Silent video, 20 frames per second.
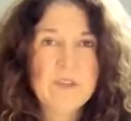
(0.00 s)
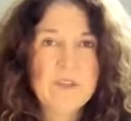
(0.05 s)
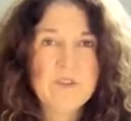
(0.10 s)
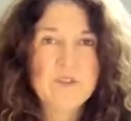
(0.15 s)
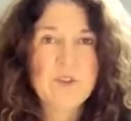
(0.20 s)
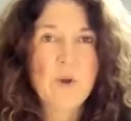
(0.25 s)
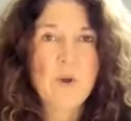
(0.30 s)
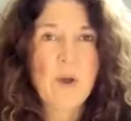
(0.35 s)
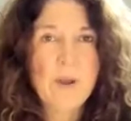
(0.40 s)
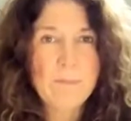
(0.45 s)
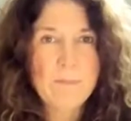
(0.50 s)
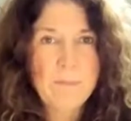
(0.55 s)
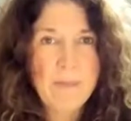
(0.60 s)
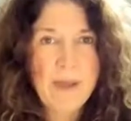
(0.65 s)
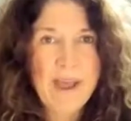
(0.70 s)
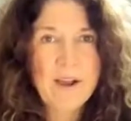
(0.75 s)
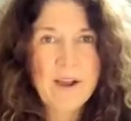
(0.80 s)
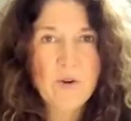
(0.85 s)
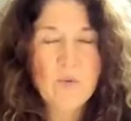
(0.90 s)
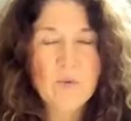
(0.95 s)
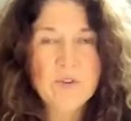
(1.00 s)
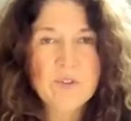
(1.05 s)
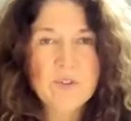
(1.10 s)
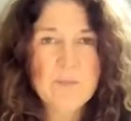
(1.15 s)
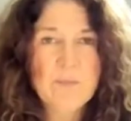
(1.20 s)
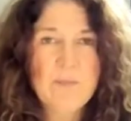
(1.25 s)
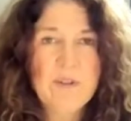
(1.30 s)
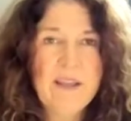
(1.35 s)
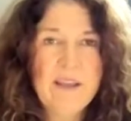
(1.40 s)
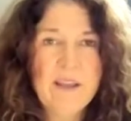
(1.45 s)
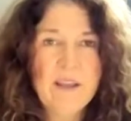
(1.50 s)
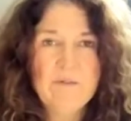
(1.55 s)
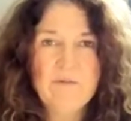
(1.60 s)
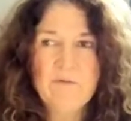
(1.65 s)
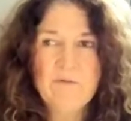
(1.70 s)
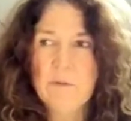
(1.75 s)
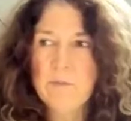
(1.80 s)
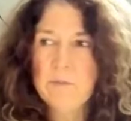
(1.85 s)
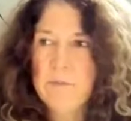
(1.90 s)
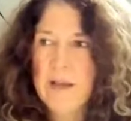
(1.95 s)
So I backwards plan
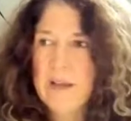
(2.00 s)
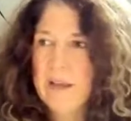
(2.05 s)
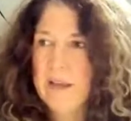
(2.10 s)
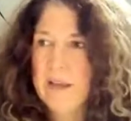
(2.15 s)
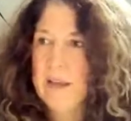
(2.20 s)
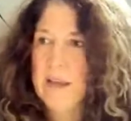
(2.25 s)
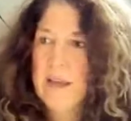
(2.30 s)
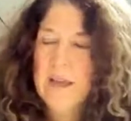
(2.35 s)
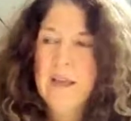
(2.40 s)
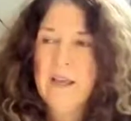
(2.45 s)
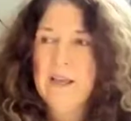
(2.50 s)
from my